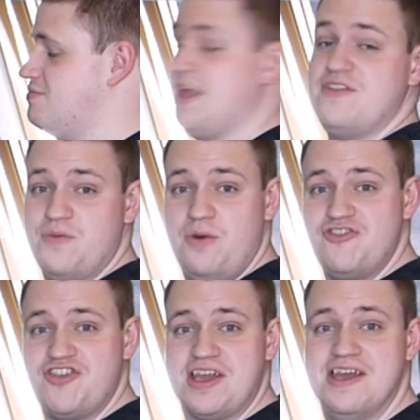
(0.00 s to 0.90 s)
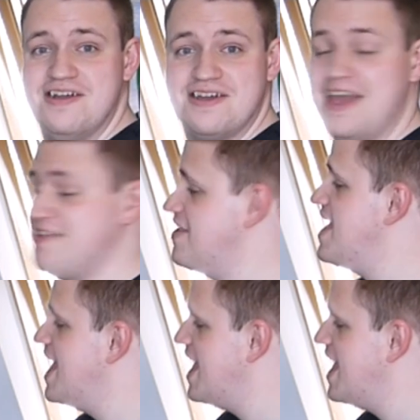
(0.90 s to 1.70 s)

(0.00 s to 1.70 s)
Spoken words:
Thanks for watching, I guess.